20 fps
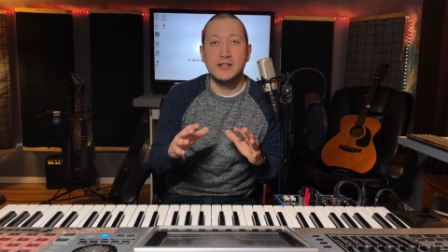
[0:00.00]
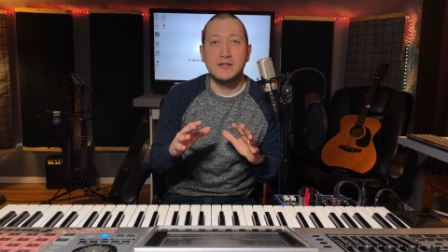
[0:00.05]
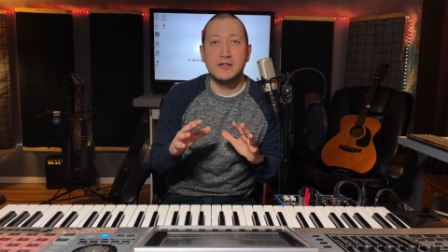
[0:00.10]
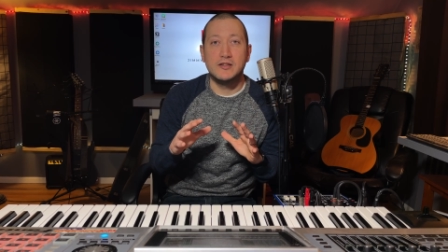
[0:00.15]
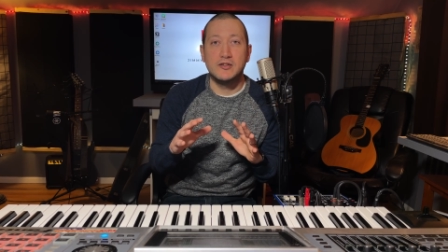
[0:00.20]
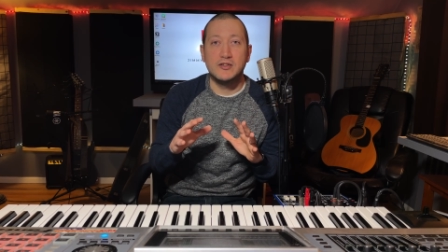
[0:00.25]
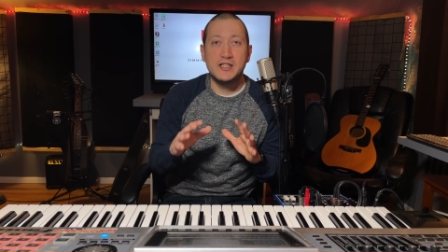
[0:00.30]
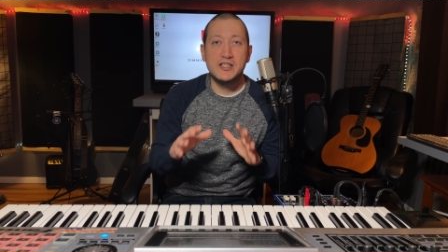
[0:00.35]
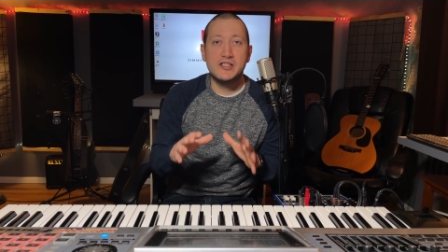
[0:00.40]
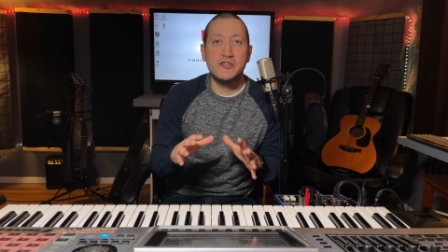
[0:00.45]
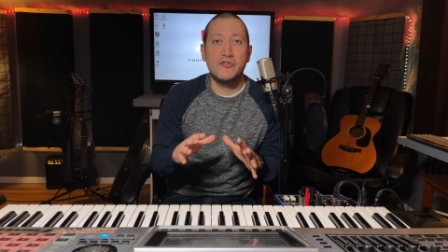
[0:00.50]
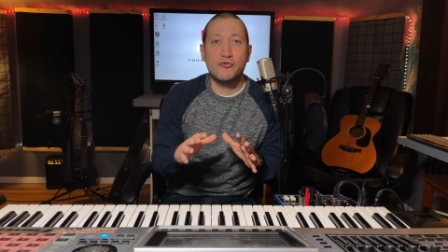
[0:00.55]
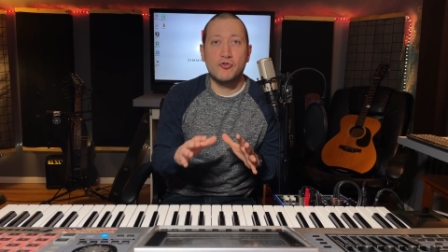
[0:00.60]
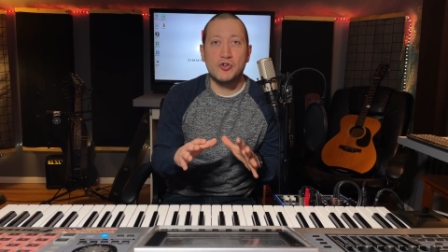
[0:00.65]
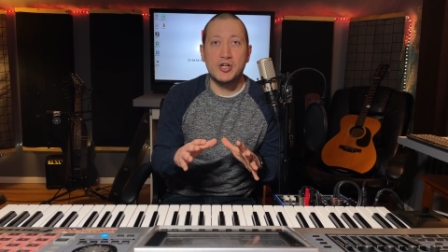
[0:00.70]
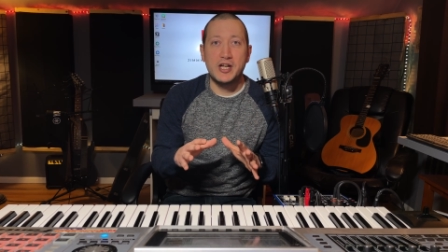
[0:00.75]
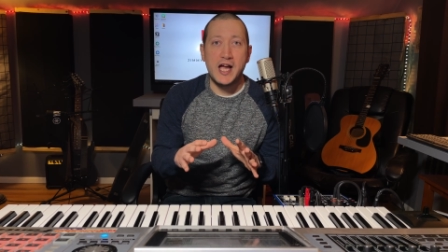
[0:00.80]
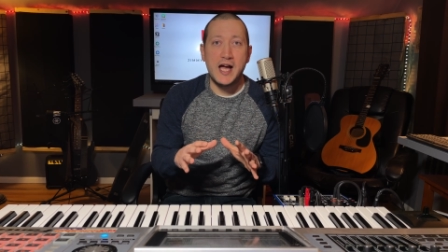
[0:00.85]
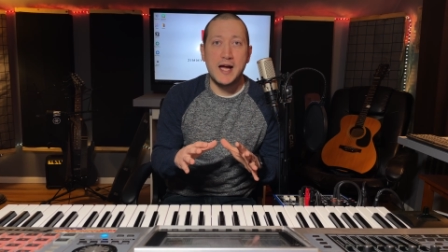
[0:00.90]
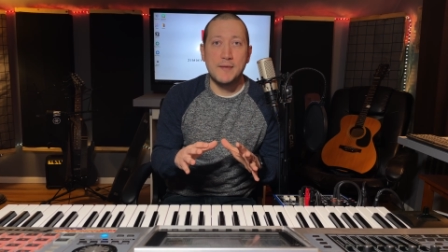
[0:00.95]
there is a
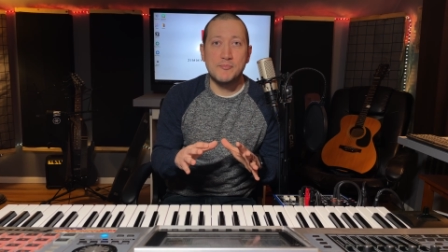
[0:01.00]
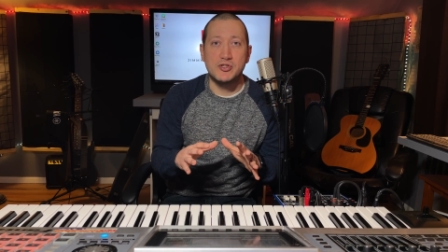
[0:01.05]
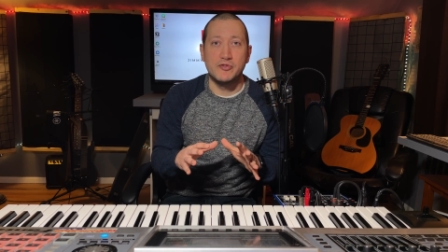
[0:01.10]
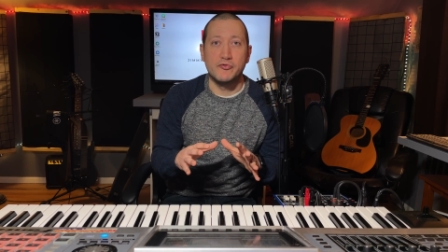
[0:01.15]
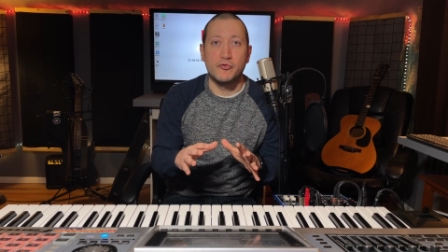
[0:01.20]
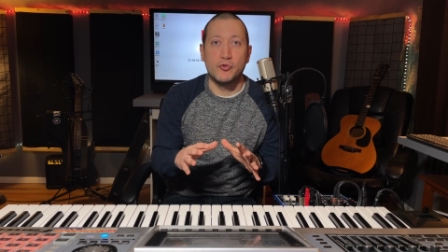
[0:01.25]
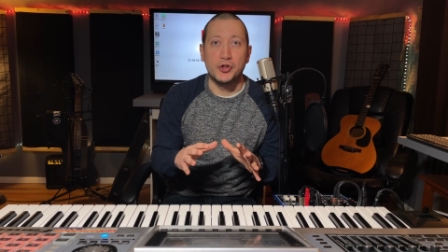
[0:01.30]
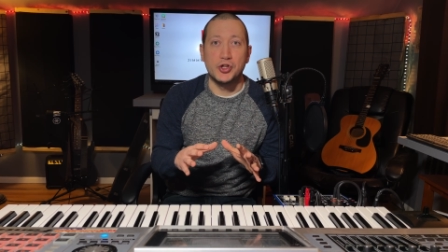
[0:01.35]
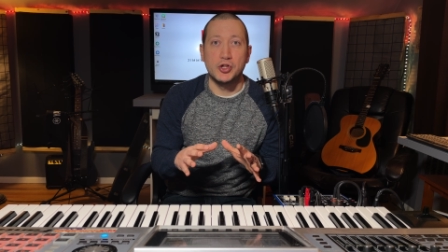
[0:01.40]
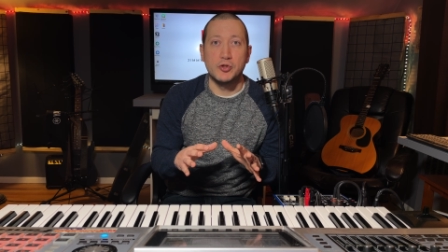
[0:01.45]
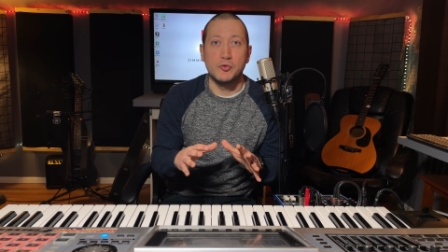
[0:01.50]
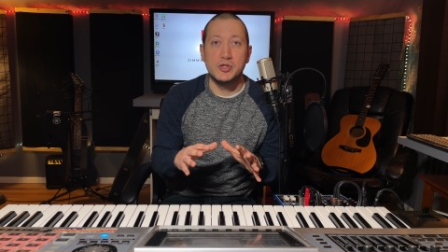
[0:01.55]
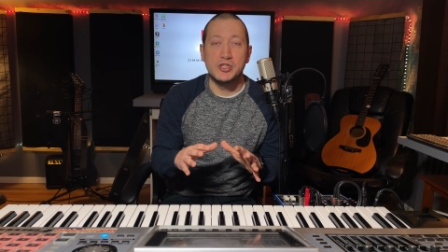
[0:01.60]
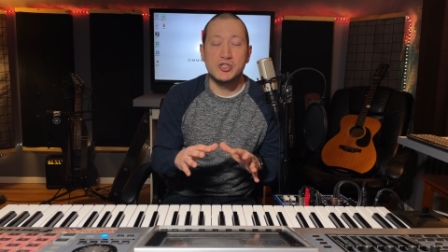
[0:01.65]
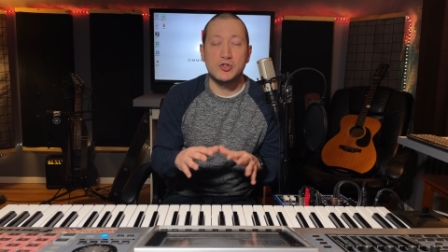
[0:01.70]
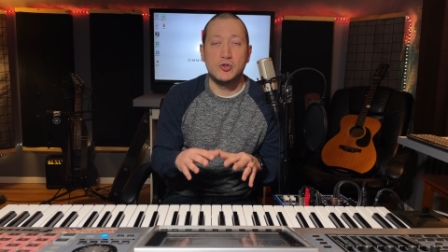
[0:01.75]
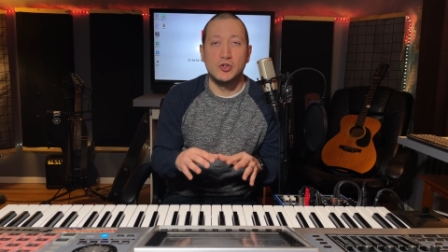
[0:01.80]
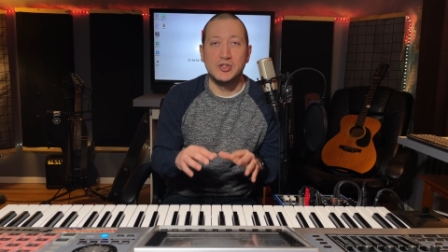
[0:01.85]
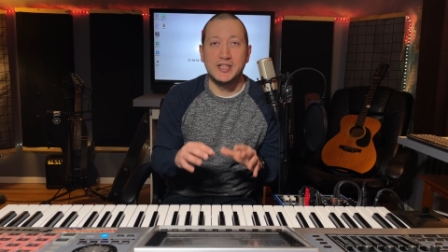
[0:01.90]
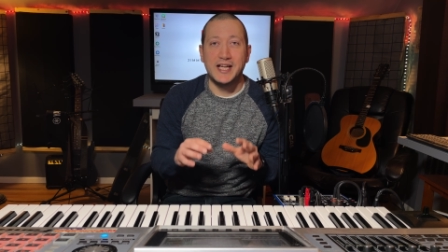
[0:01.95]
free option for you. It's
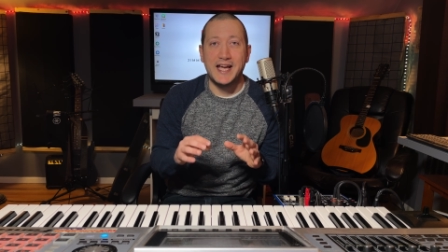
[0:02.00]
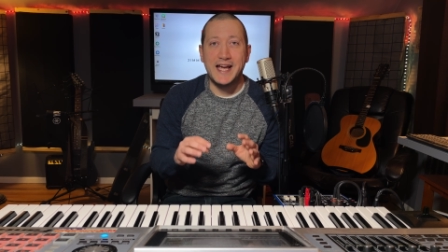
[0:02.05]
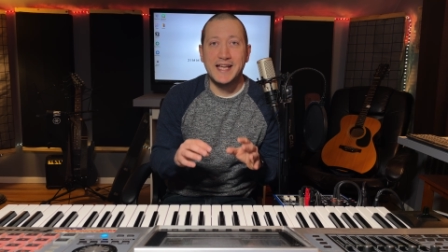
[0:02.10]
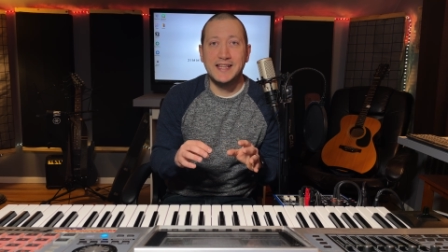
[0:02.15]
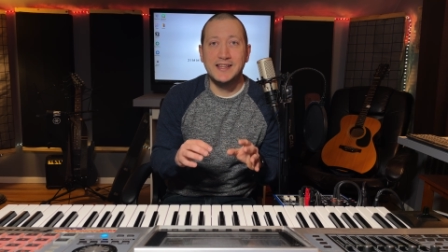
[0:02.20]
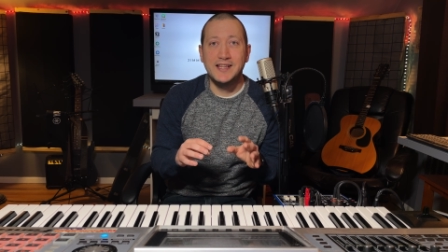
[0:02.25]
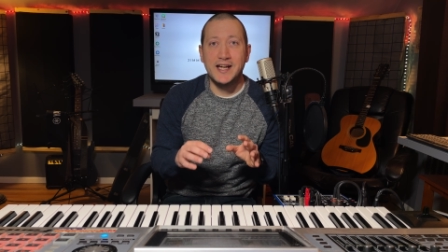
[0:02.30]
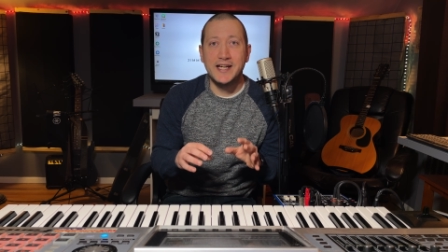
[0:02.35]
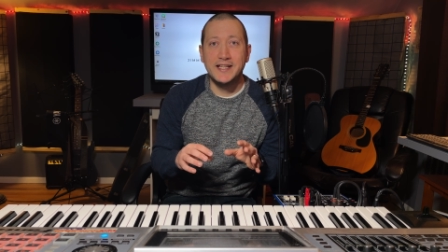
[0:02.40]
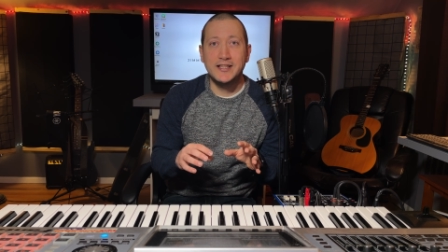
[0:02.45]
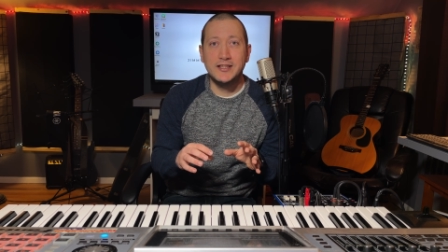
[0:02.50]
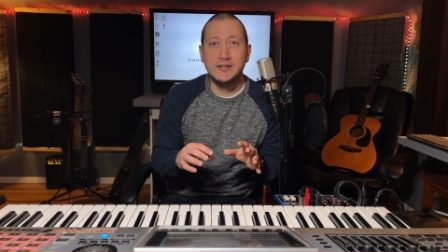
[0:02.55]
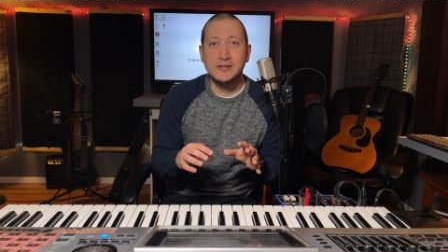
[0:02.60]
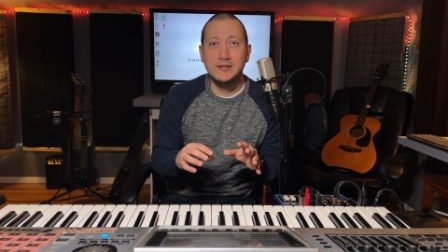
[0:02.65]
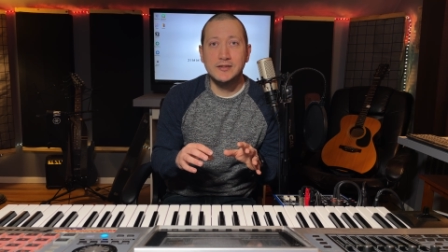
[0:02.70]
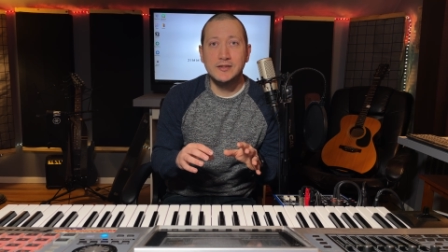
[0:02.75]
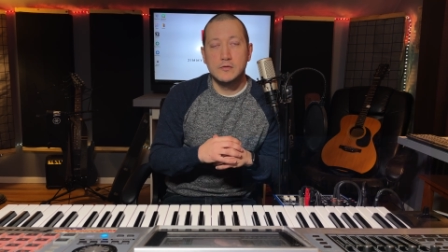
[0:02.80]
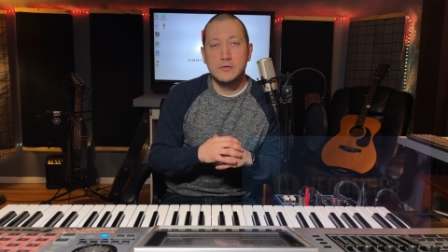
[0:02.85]
called Headliner.